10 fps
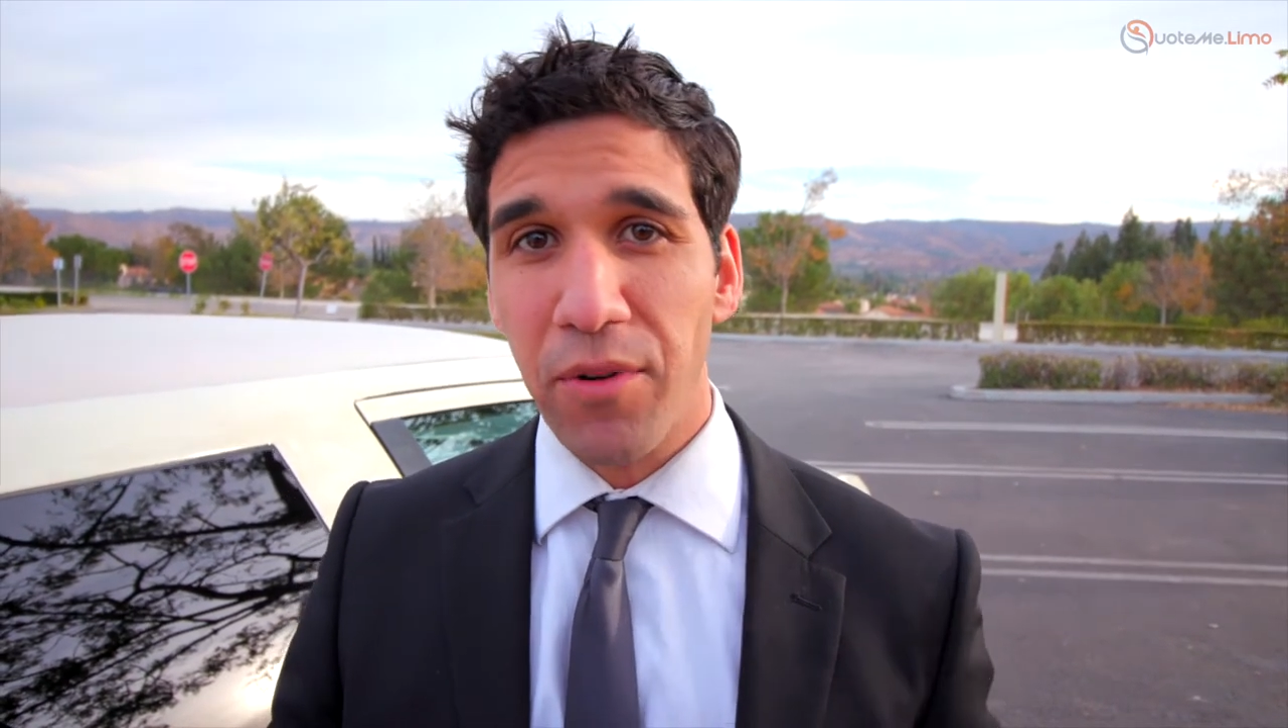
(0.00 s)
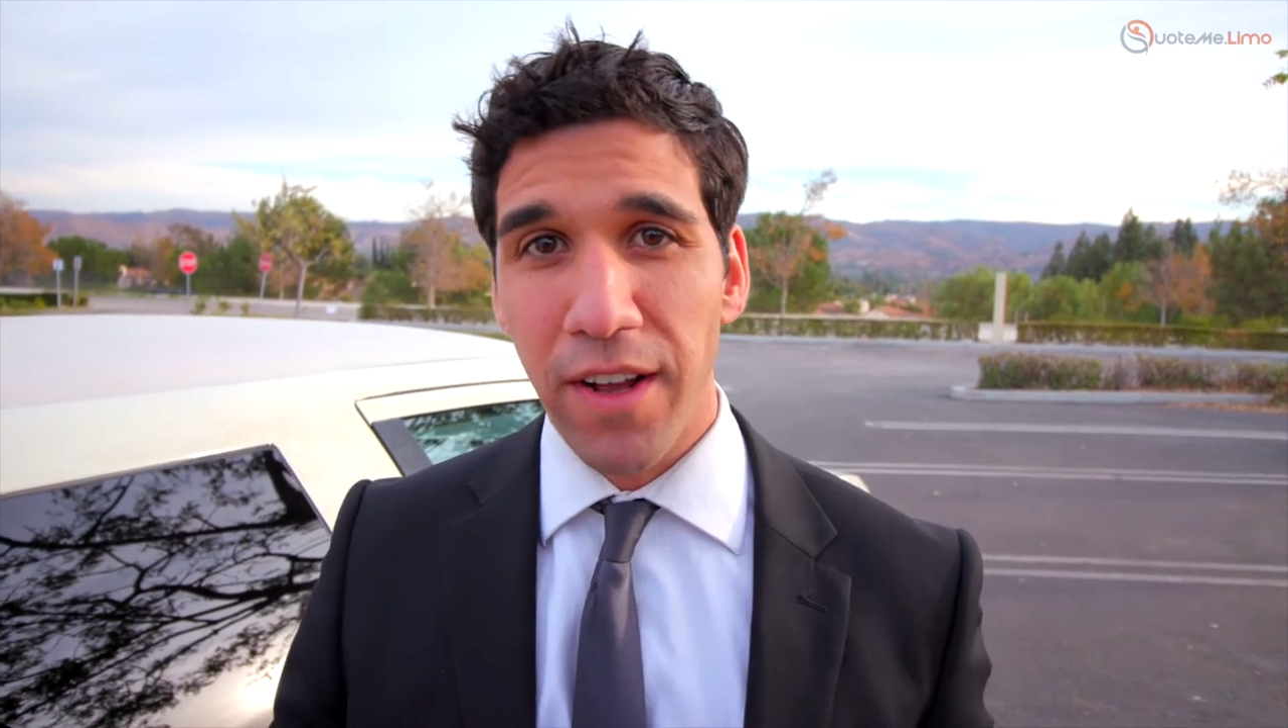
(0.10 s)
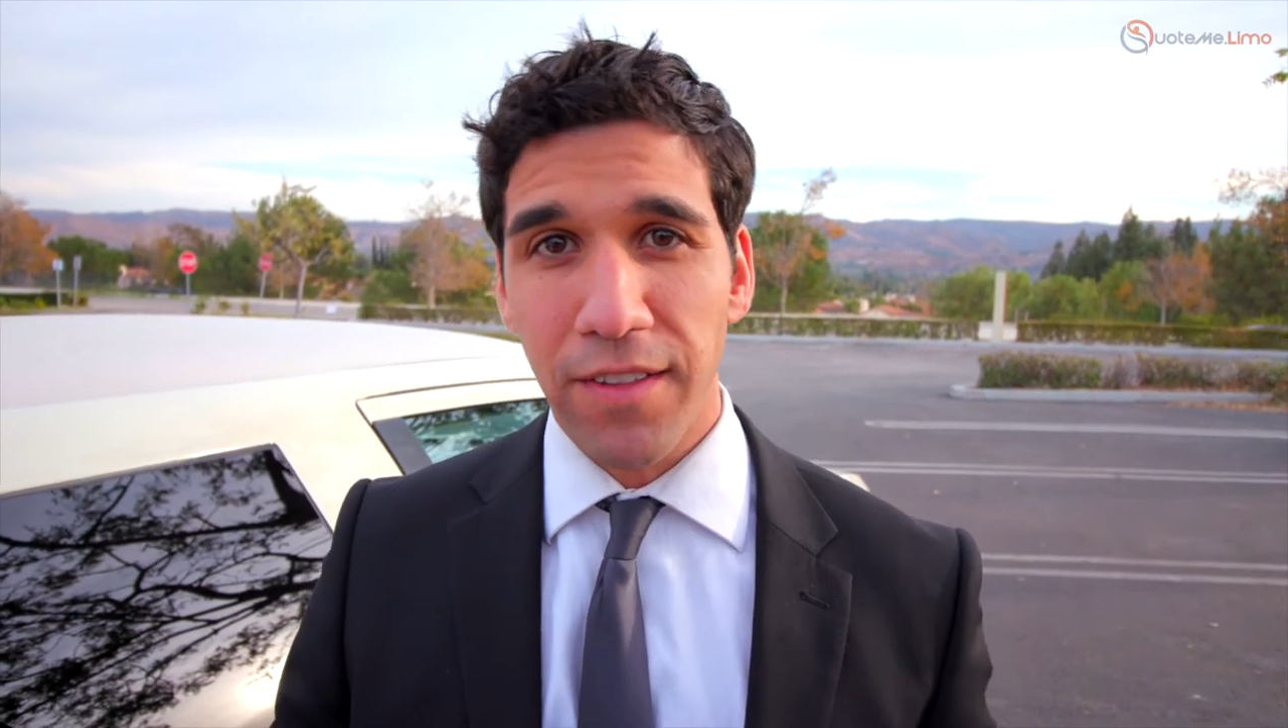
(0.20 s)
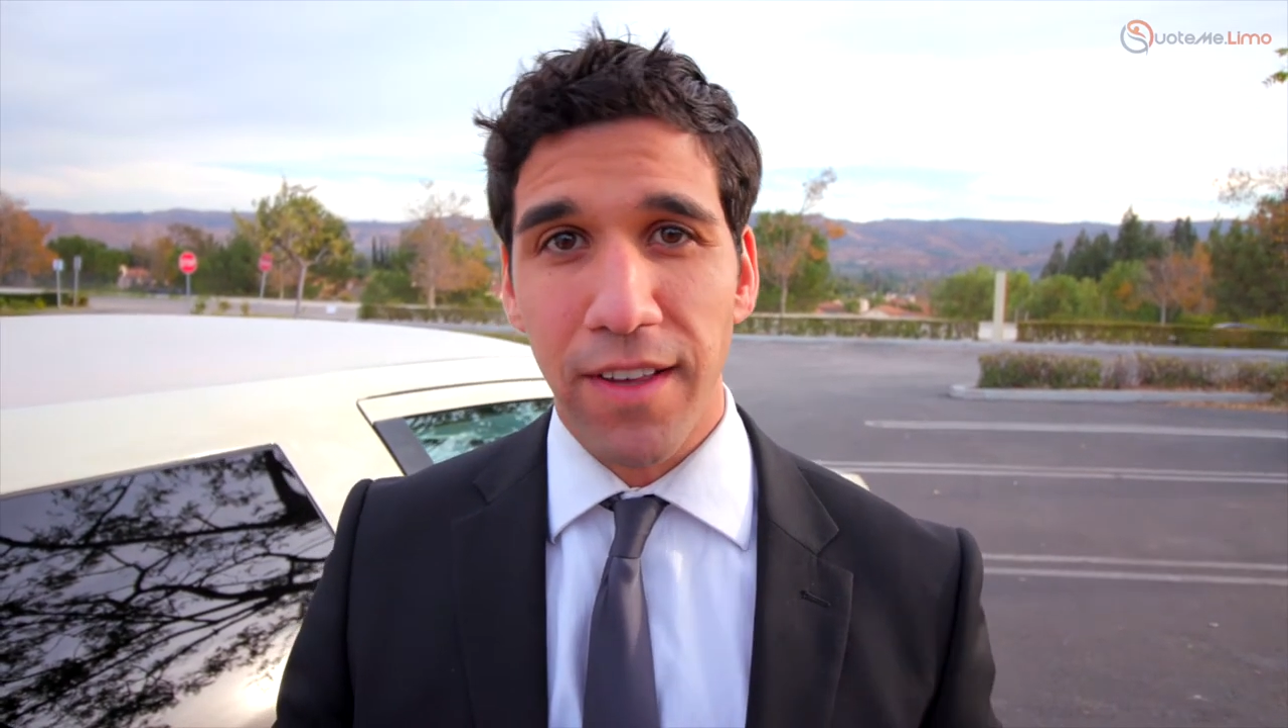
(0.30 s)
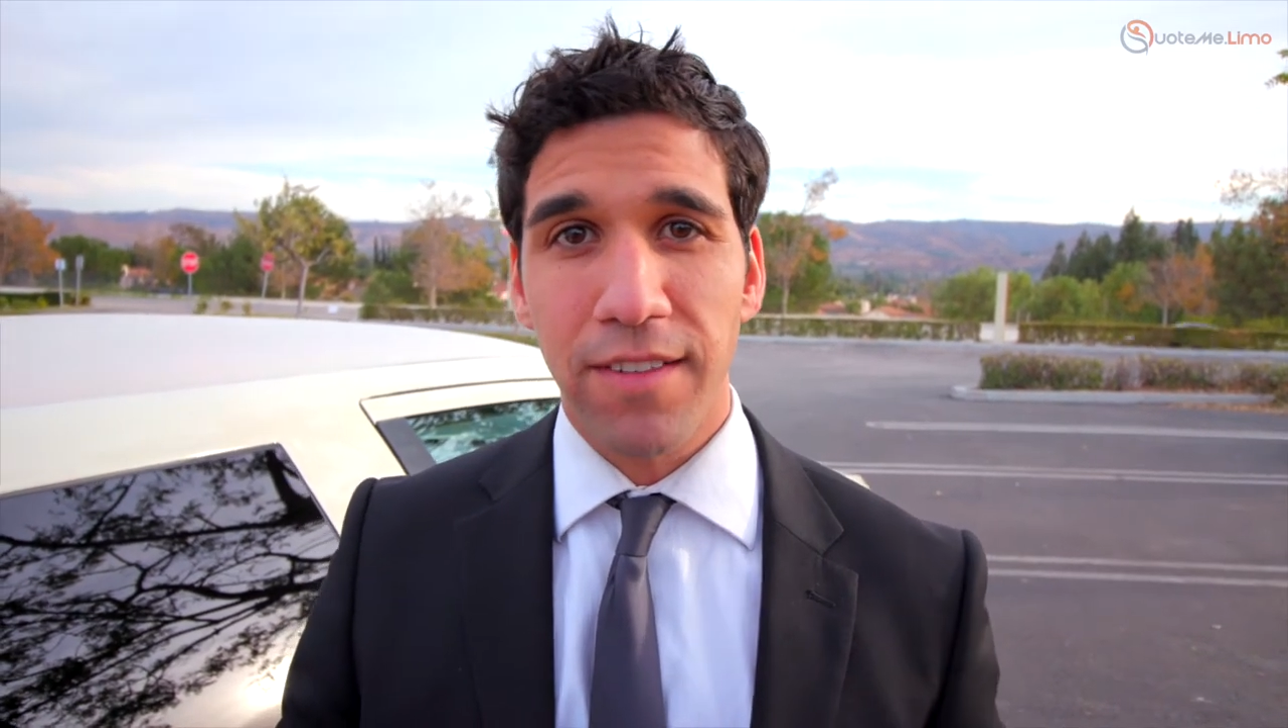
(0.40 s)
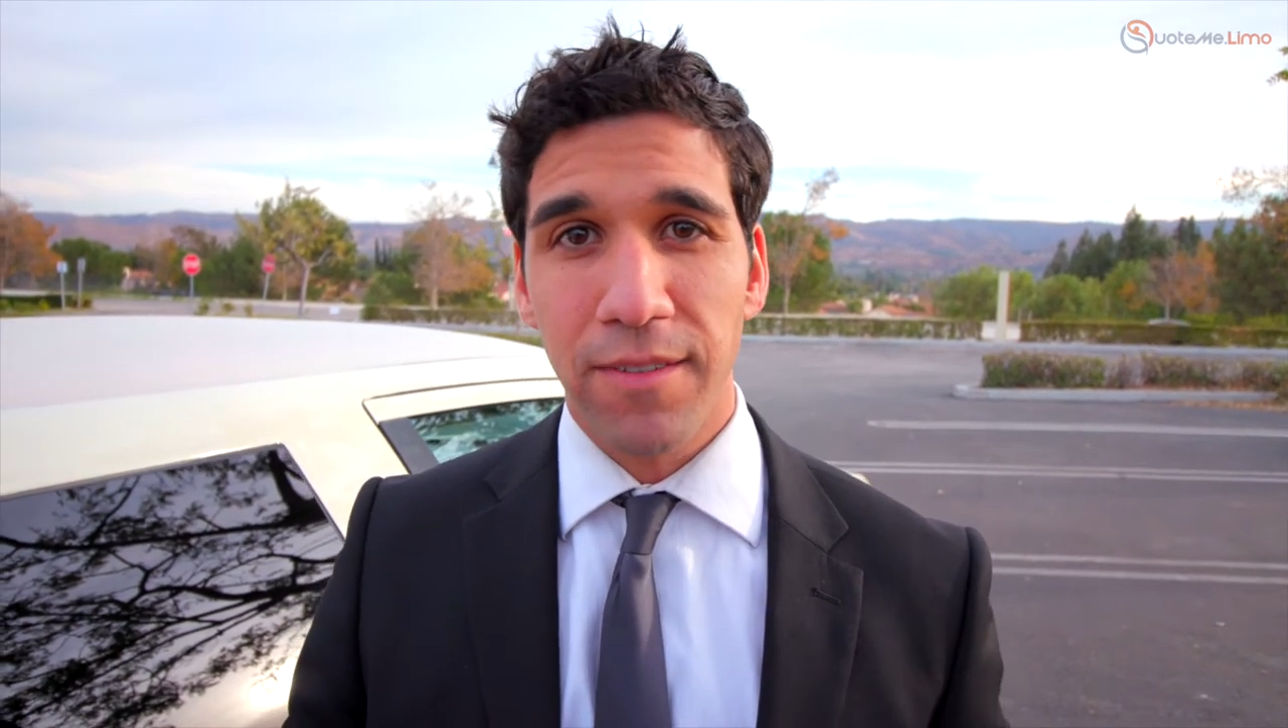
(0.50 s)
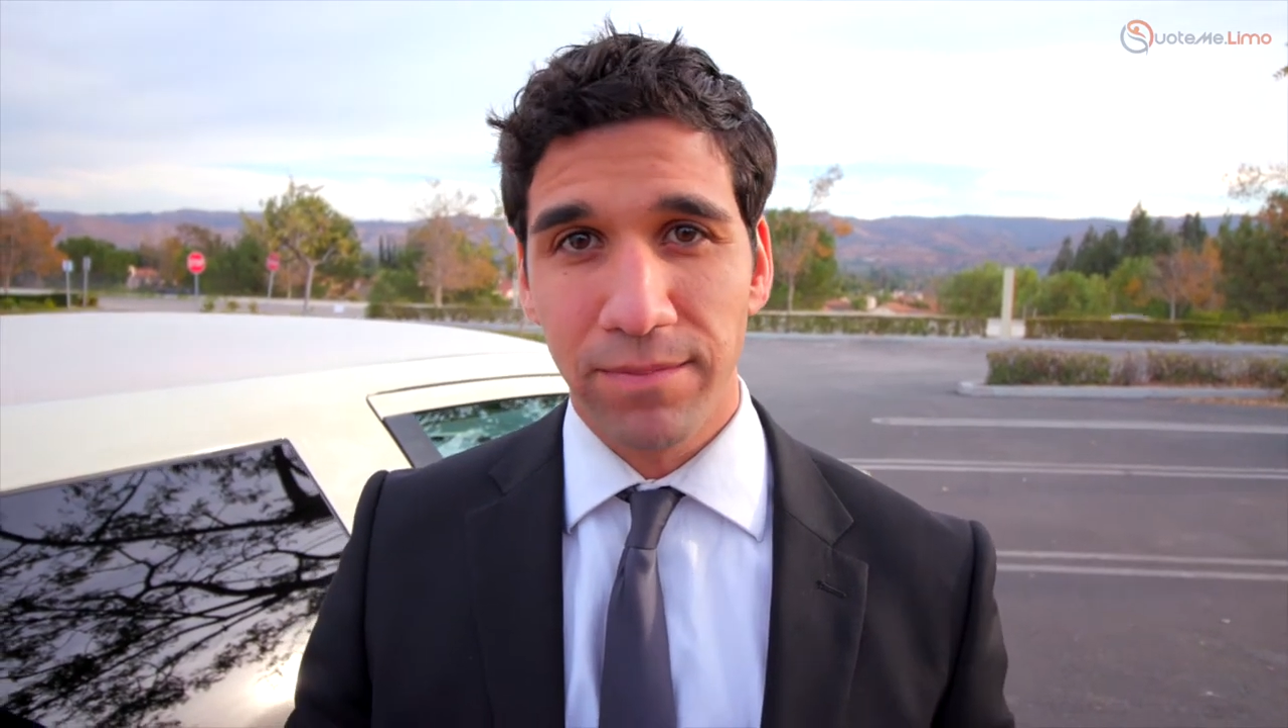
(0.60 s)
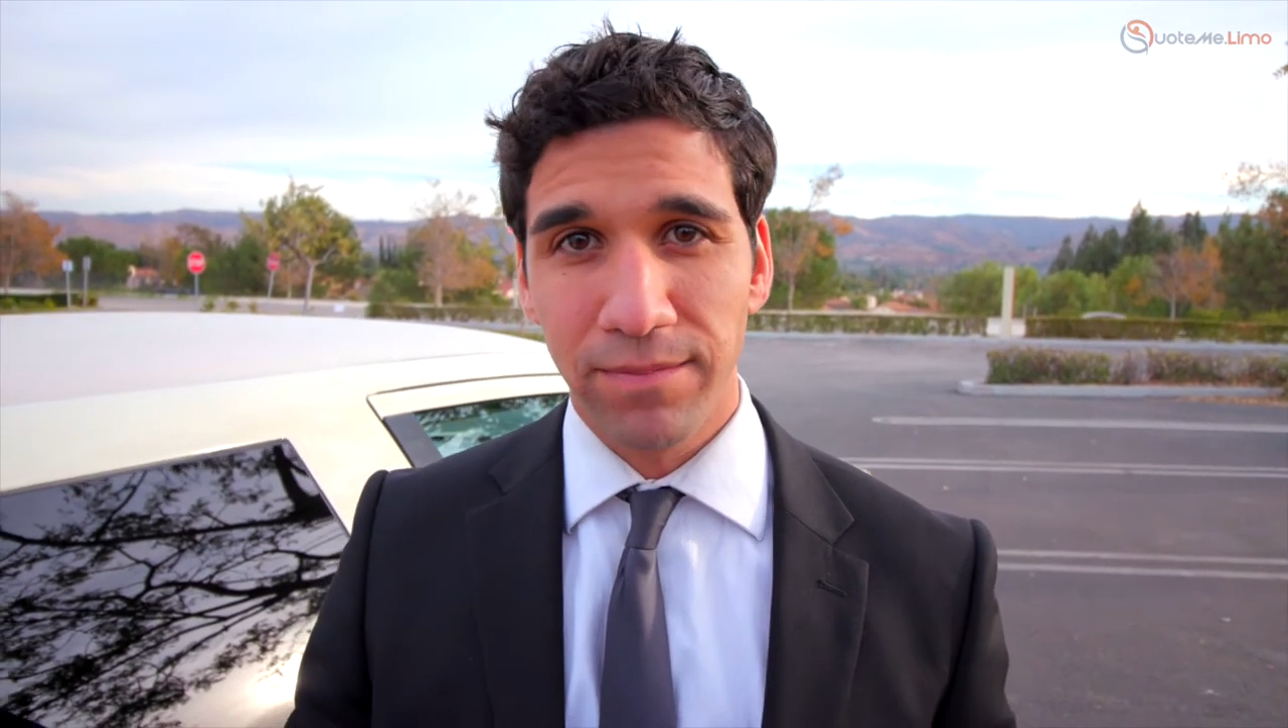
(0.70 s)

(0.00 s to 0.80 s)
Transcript: process.